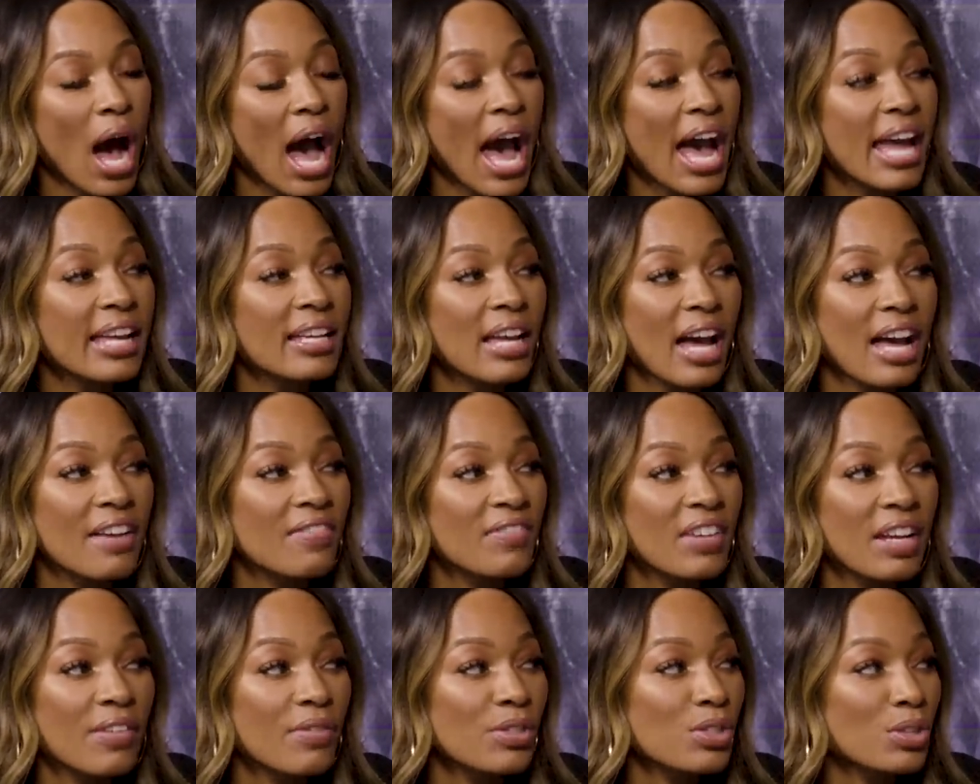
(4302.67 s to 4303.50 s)
I I've
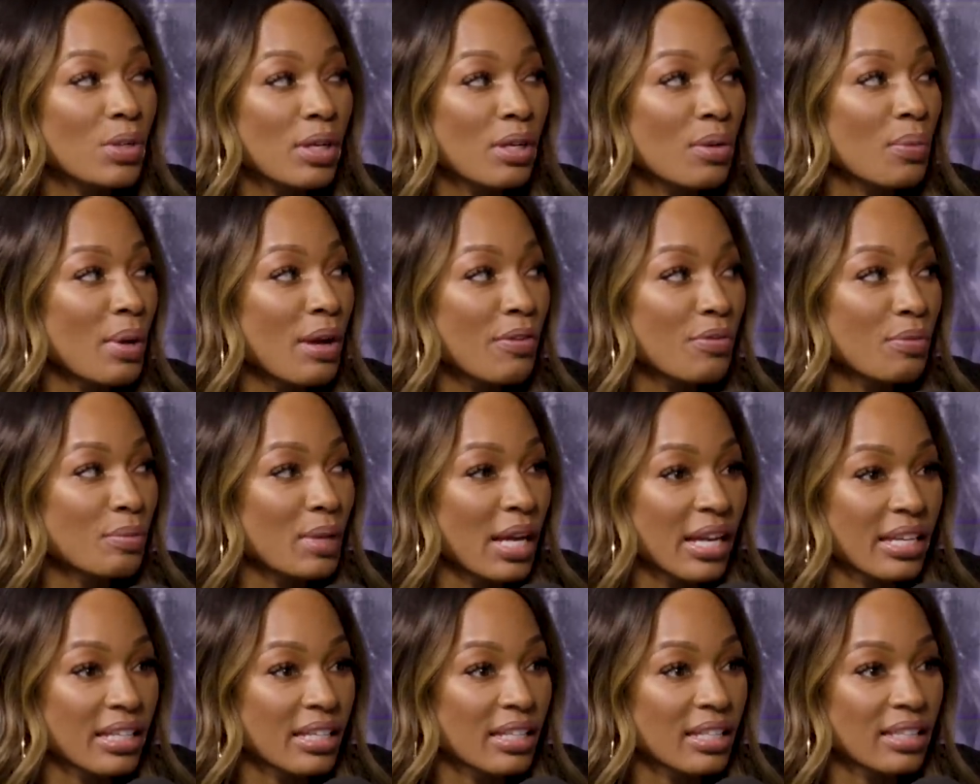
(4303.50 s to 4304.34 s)
never strayed away from
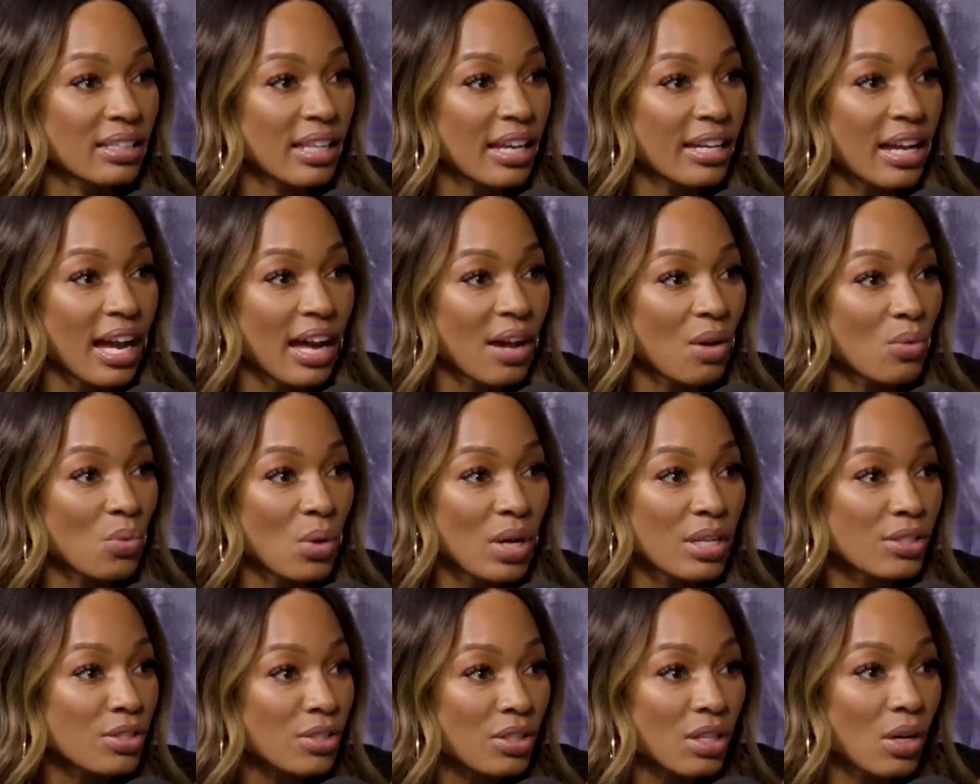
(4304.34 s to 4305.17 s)
Nike. Like I
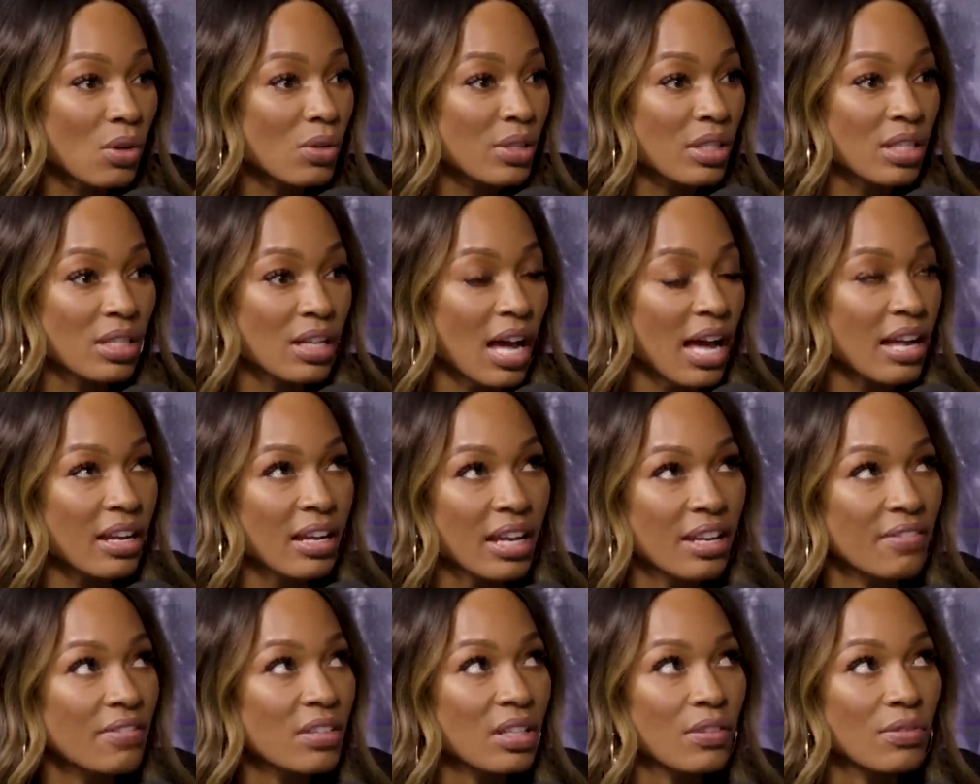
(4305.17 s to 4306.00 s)
ones are the only thing. I can't
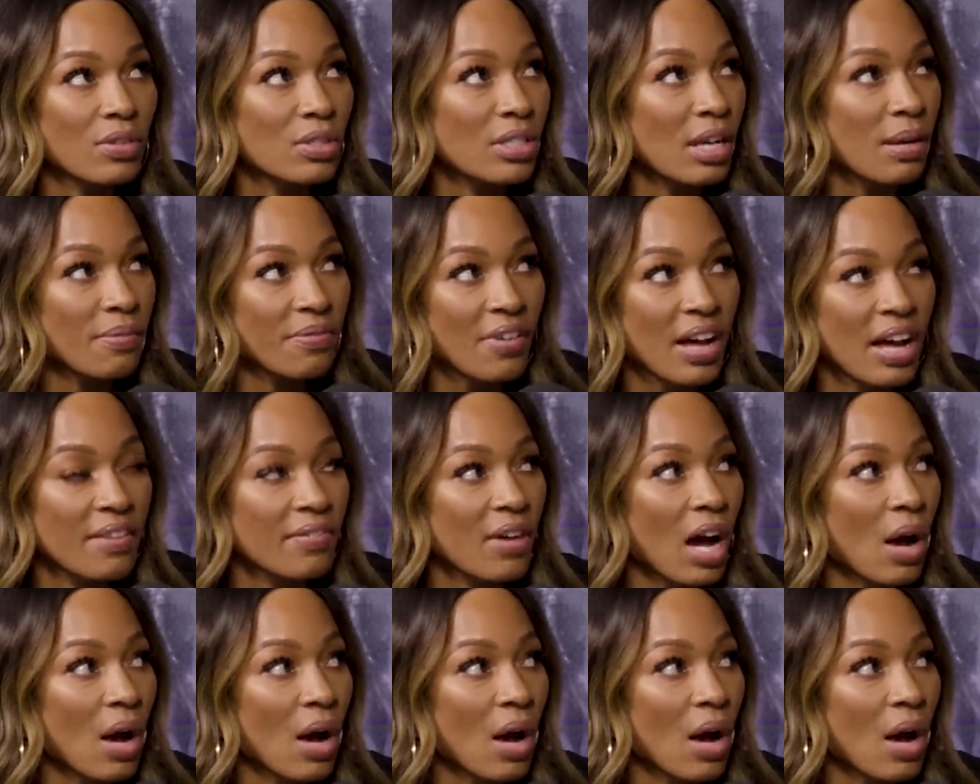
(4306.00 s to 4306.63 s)
even give you top five.